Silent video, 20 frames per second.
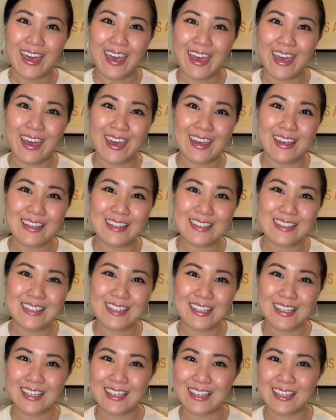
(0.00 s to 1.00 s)
And
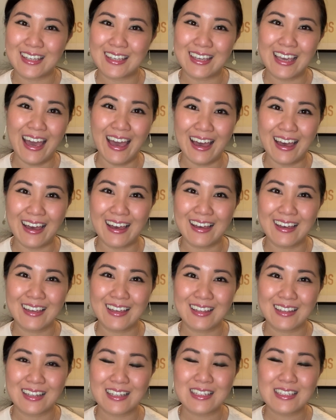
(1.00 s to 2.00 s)
yeah,
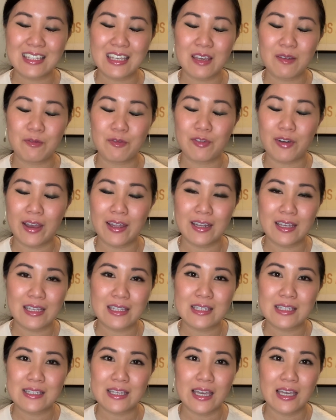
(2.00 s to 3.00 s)
let's keep fighting
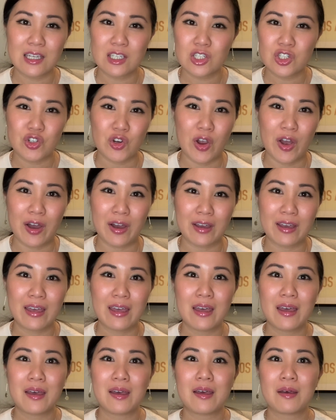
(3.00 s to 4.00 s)
and staying strong.
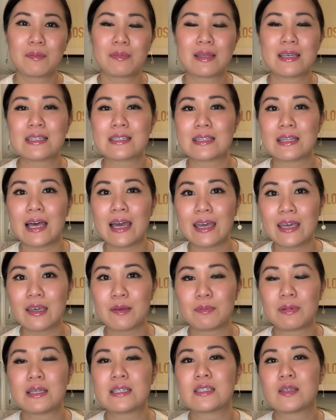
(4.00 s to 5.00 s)
Please
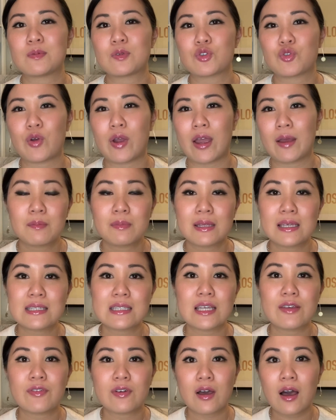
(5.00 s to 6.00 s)
like, please subscribe, please
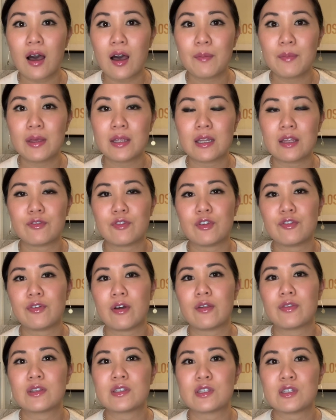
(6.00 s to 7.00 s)
leave a comment if you
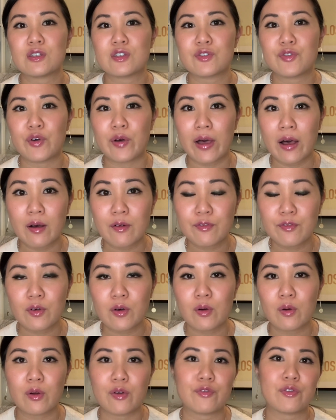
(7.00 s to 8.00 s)
found this useful, helpful,
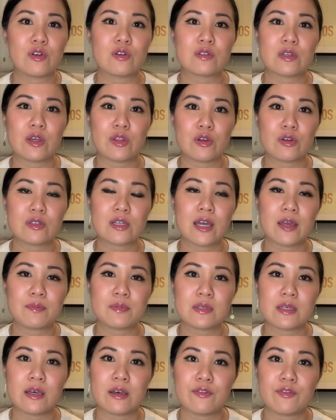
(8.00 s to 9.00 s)
or if there's other
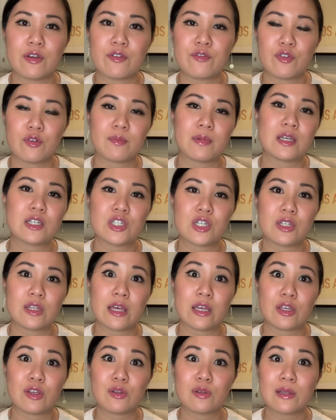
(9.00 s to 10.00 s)
types of information
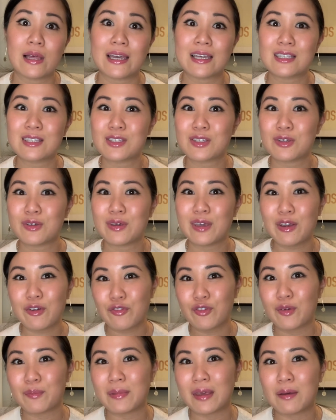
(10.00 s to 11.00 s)
that you'd like to hear
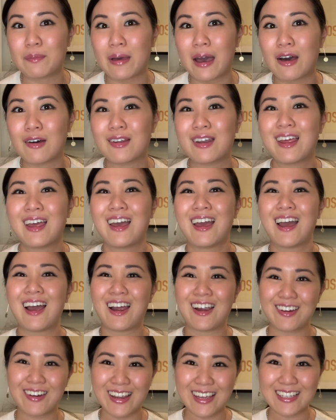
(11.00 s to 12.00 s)
from me about.
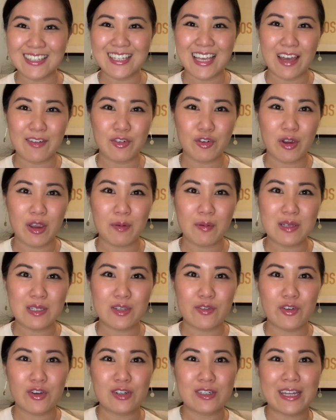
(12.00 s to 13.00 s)
All right, have a great rest
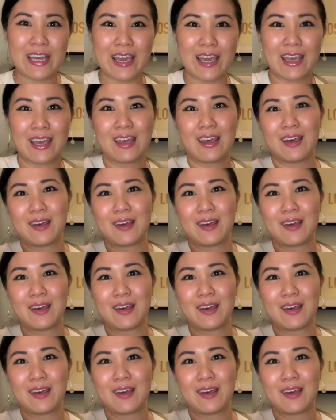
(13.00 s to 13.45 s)
of your day.